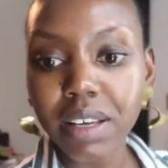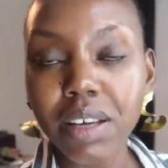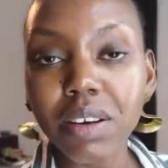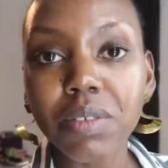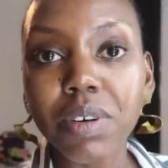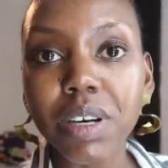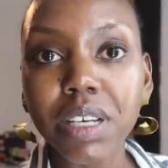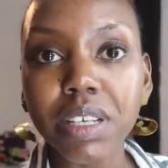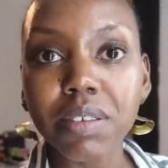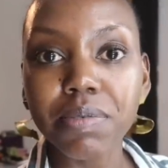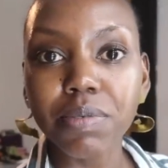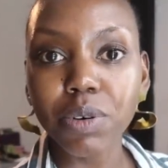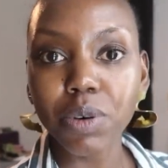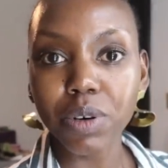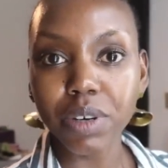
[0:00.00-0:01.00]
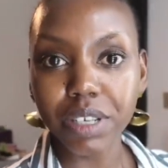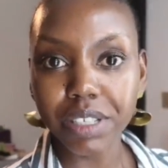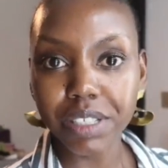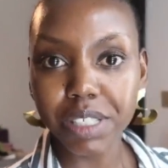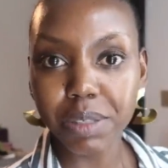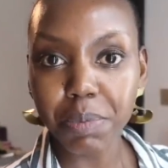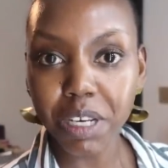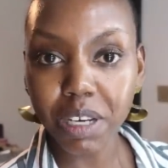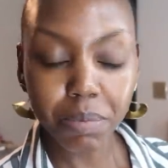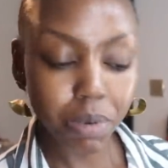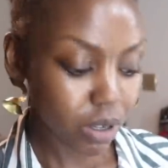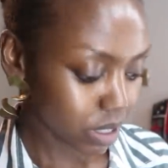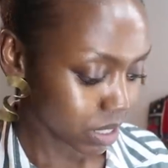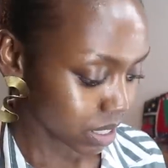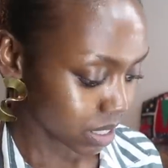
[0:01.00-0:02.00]
get ready for
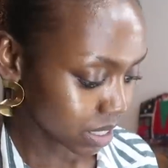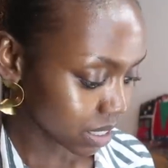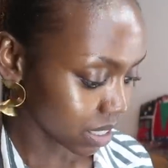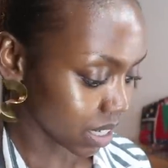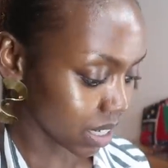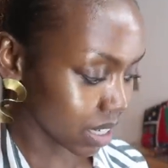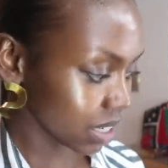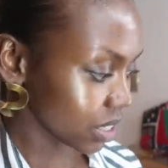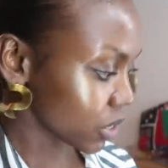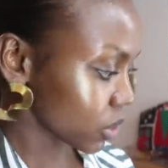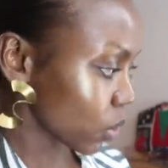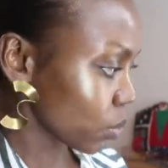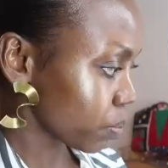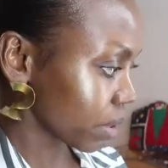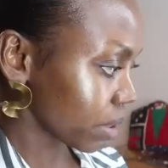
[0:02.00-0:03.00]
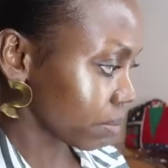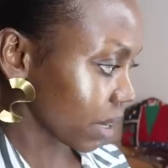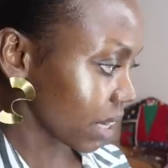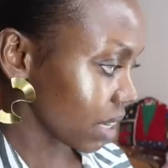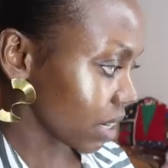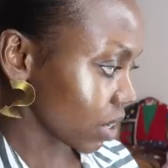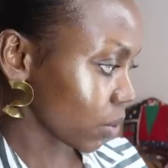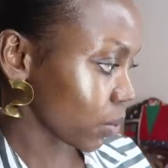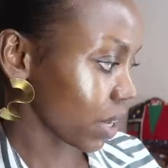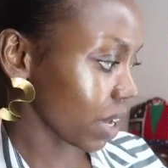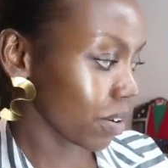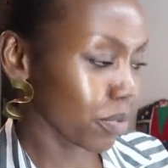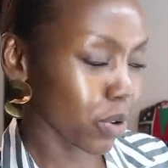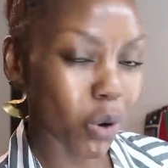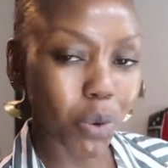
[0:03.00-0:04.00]
Speakerbox. Today is open mic. We
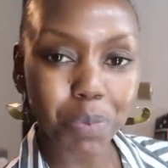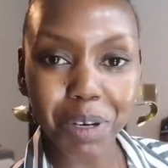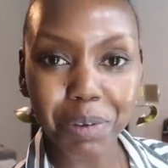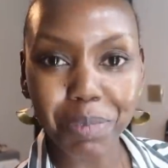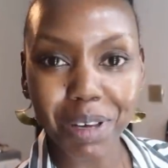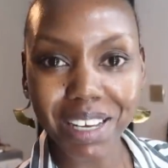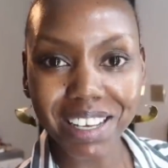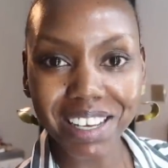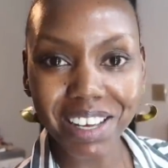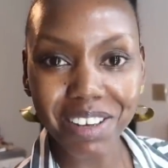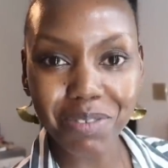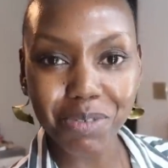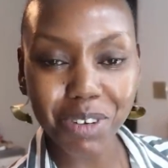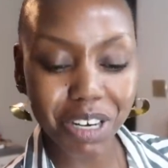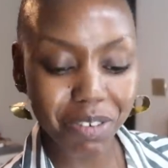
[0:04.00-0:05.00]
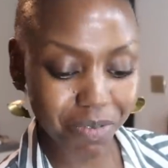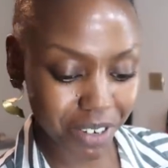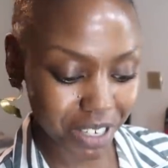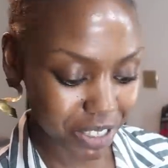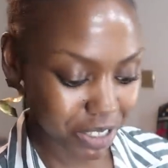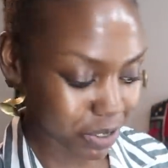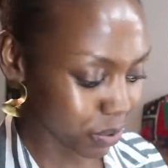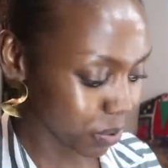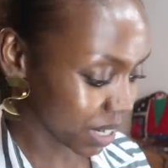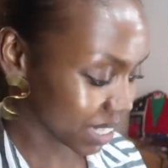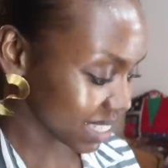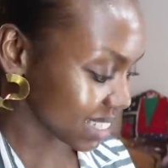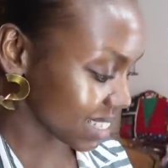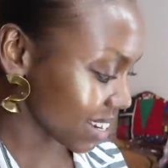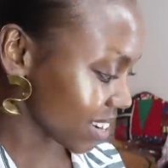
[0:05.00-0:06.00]
have open mic every first
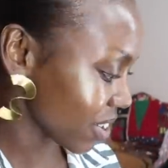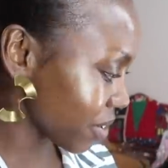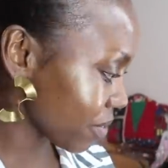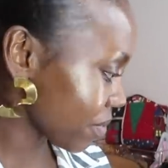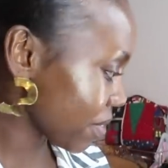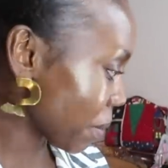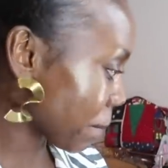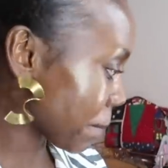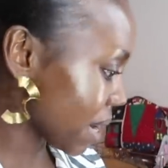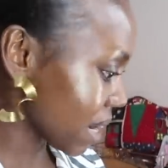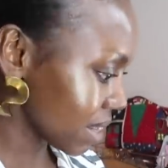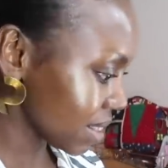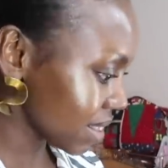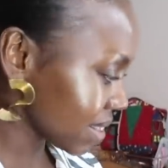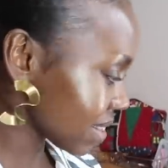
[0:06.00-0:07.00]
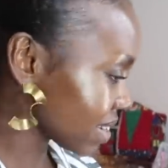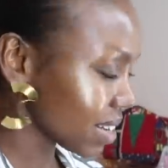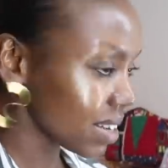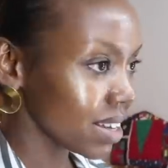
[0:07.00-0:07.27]
Wednesday of the month.